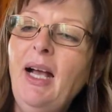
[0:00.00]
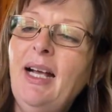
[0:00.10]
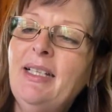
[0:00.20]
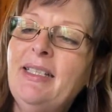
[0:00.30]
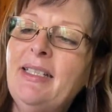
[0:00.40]

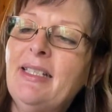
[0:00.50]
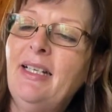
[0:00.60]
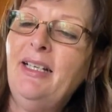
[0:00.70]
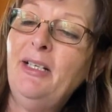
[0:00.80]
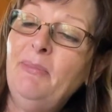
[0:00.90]
And
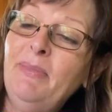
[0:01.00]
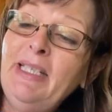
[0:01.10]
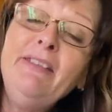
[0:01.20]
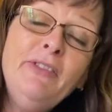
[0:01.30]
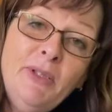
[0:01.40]

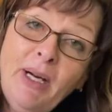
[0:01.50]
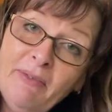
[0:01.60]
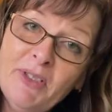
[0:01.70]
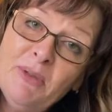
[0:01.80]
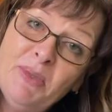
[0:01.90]
if you
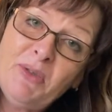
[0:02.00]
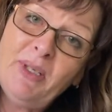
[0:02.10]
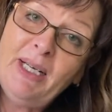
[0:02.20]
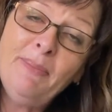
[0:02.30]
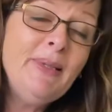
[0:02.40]
haven't
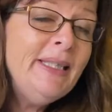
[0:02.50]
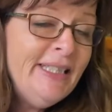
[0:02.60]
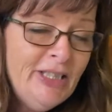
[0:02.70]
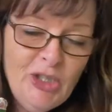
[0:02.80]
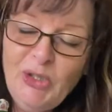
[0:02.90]
subscribed,
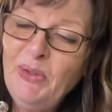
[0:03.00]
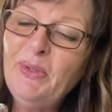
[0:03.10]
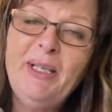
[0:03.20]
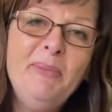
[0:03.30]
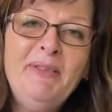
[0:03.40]
please do,
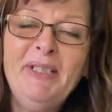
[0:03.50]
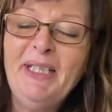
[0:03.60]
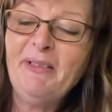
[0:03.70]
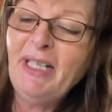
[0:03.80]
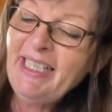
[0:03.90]
that would be really
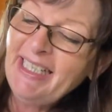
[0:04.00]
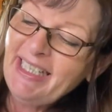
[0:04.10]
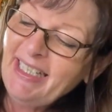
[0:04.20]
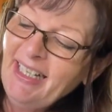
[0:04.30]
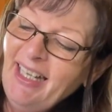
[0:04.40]
great.
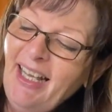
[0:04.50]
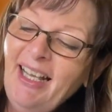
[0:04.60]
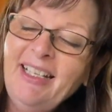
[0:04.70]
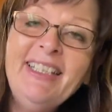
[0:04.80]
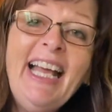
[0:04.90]

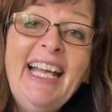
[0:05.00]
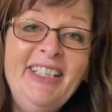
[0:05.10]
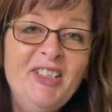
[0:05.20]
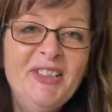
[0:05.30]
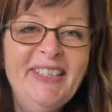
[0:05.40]
And
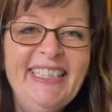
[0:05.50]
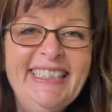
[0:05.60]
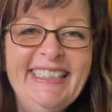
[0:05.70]
enjoy.